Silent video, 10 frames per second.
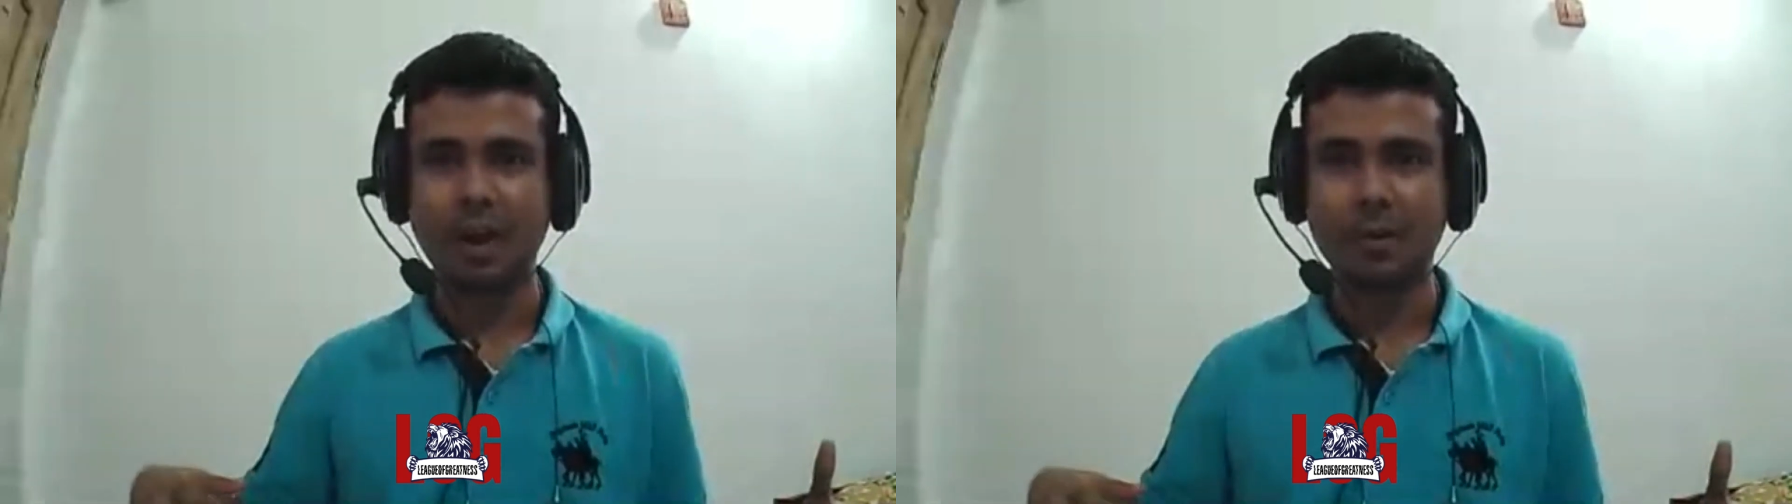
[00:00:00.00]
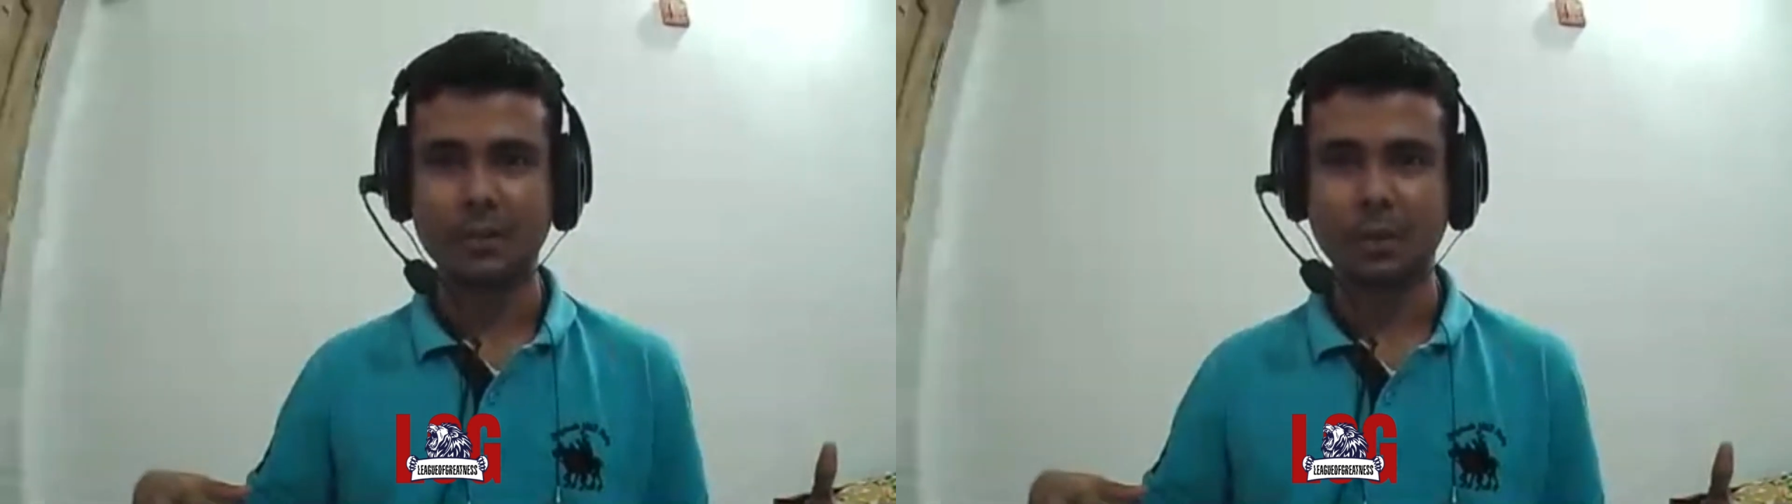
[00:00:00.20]

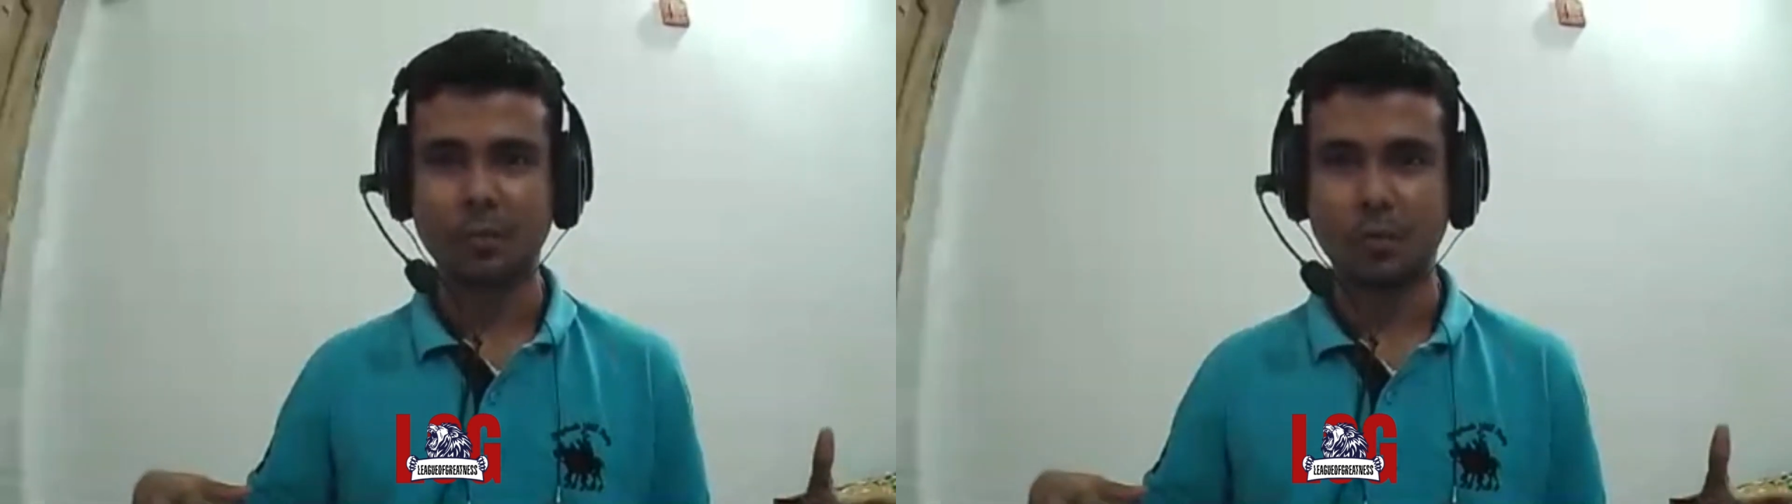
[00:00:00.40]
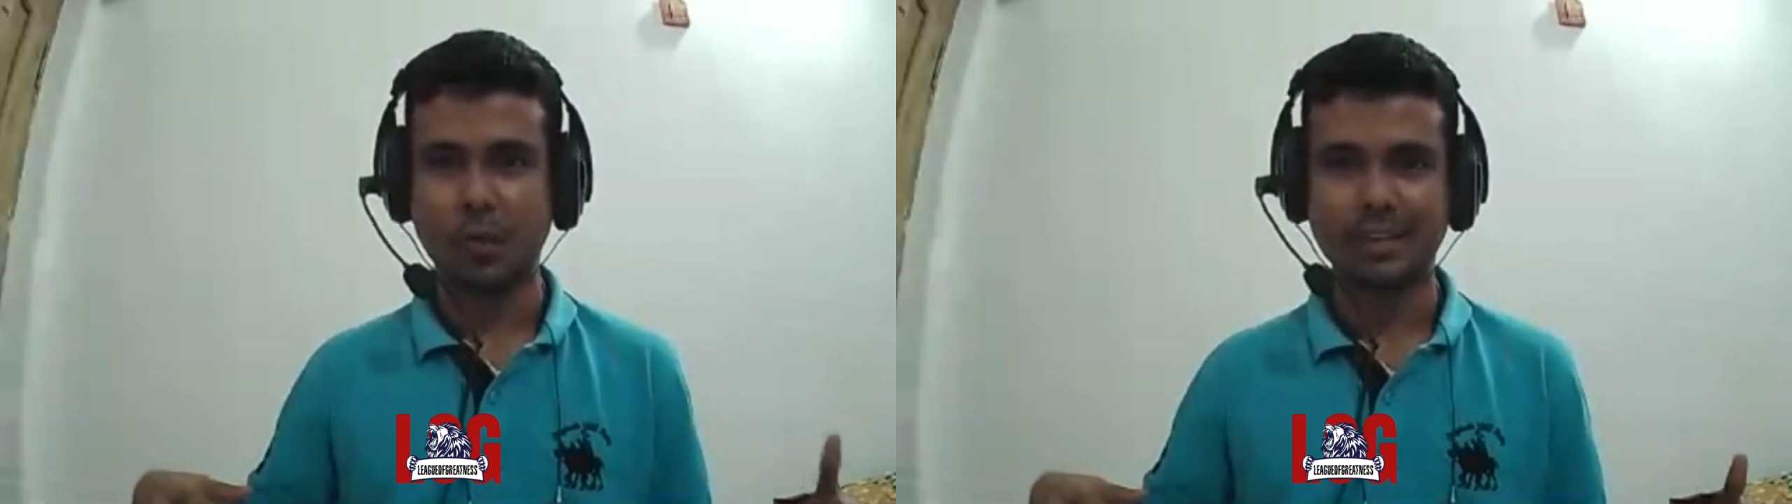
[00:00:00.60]
hours of
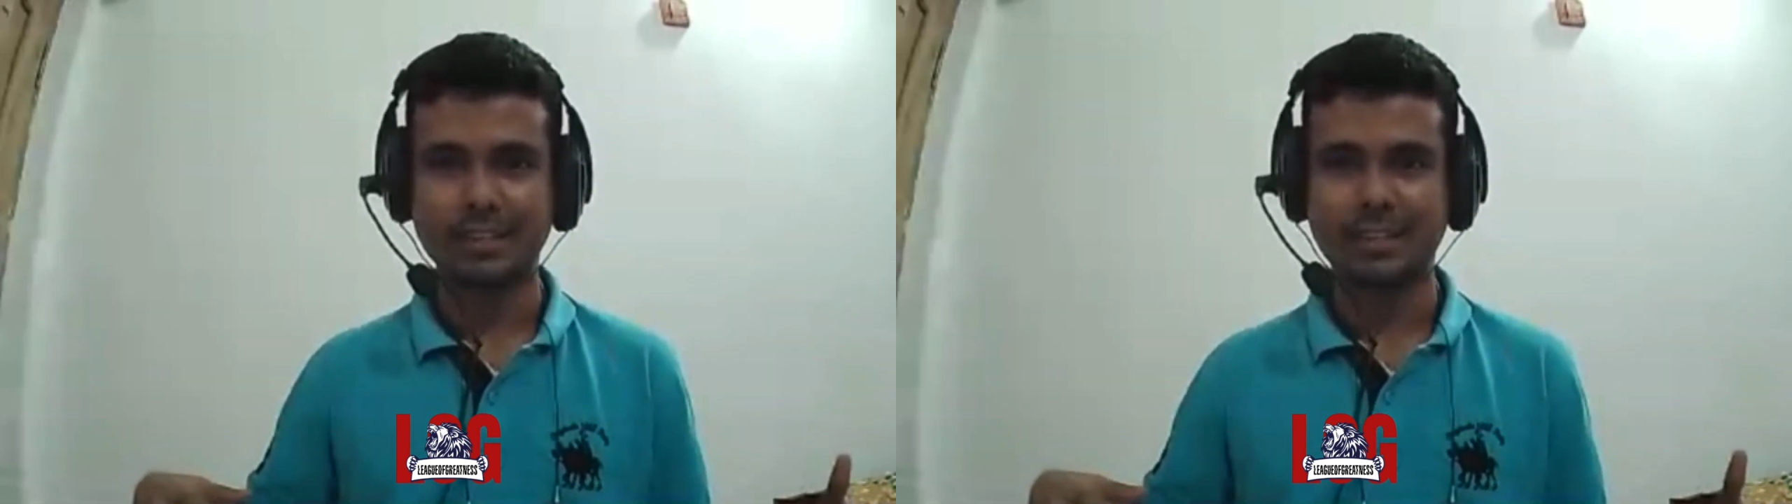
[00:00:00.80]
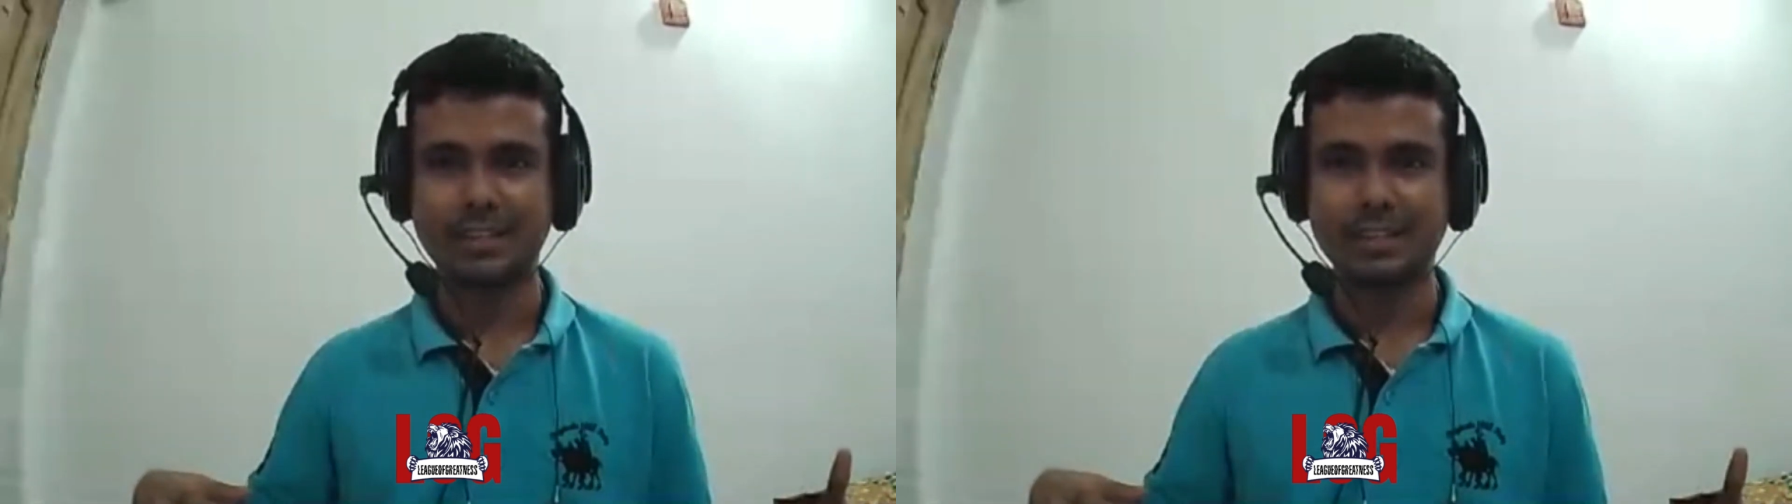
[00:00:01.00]

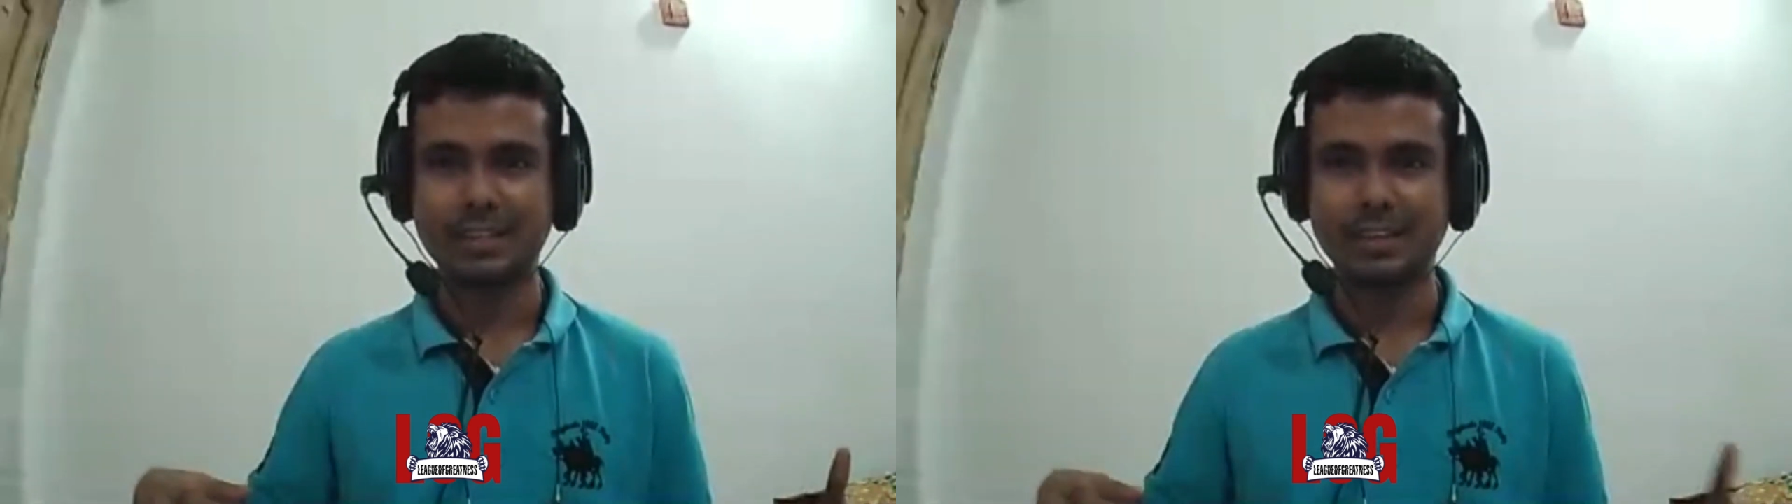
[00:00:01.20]
rest.